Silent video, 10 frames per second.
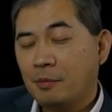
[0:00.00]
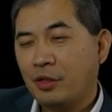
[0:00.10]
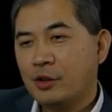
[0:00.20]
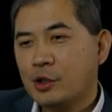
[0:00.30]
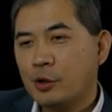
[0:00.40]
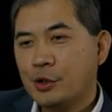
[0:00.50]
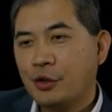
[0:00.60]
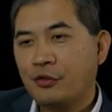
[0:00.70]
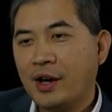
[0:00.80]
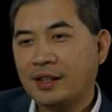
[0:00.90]
but there's
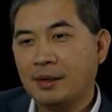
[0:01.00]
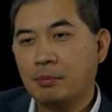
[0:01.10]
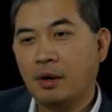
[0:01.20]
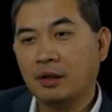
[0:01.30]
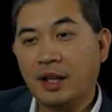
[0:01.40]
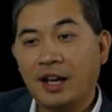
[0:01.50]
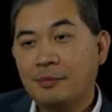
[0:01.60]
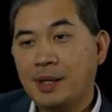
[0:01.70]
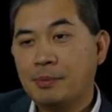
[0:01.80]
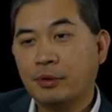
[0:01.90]
also the fact that a
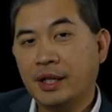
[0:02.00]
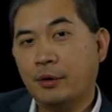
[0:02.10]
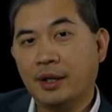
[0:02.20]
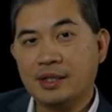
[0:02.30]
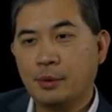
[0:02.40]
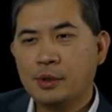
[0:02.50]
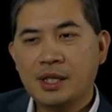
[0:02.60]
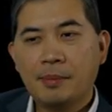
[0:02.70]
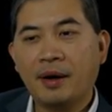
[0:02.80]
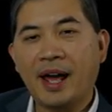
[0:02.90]
lot of people nowadays, I would
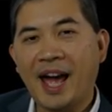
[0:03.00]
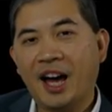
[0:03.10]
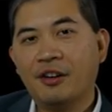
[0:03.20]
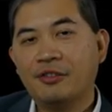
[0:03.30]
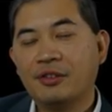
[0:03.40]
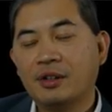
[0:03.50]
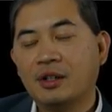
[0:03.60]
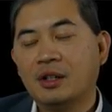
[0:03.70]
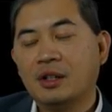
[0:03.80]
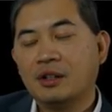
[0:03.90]
say about half,
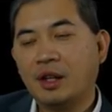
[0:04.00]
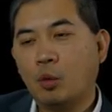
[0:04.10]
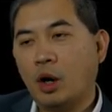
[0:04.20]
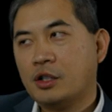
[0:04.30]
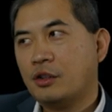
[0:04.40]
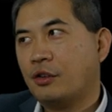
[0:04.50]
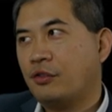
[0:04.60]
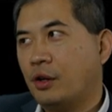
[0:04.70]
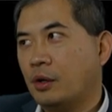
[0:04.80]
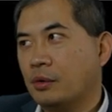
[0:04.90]
they watch on their
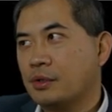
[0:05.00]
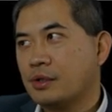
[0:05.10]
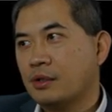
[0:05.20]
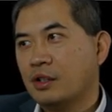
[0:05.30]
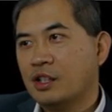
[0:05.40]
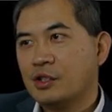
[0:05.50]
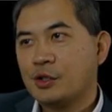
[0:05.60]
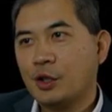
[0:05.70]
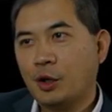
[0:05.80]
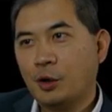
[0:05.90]
phones.
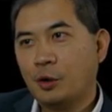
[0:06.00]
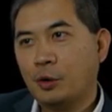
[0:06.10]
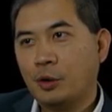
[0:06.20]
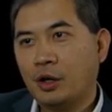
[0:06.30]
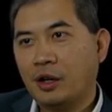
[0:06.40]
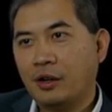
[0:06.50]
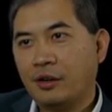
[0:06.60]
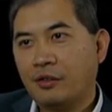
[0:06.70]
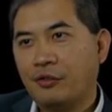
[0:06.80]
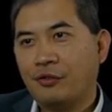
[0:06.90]
So
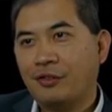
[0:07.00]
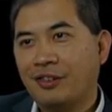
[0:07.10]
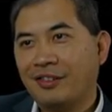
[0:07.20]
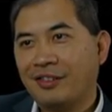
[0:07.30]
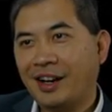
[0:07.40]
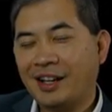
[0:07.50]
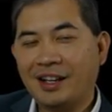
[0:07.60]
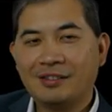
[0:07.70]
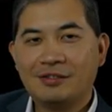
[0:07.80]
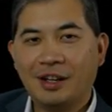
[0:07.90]
I,
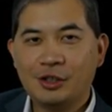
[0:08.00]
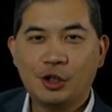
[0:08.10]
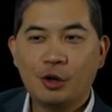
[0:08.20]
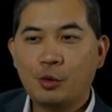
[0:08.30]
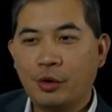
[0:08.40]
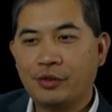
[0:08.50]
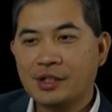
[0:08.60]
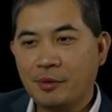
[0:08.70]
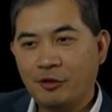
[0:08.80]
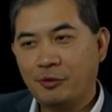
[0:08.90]
I, I joke with
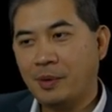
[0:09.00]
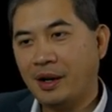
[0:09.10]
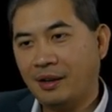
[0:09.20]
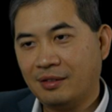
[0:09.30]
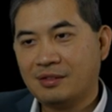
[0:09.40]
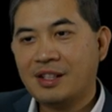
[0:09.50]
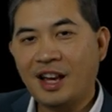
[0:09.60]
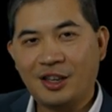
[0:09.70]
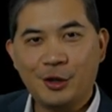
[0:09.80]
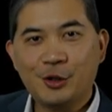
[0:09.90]
some of my
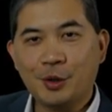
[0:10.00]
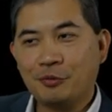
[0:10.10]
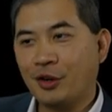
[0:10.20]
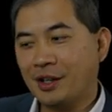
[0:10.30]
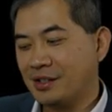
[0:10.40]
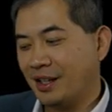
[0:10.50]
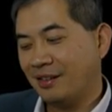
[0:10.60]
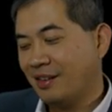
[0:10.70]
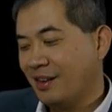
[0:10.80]
tech YouTube friends that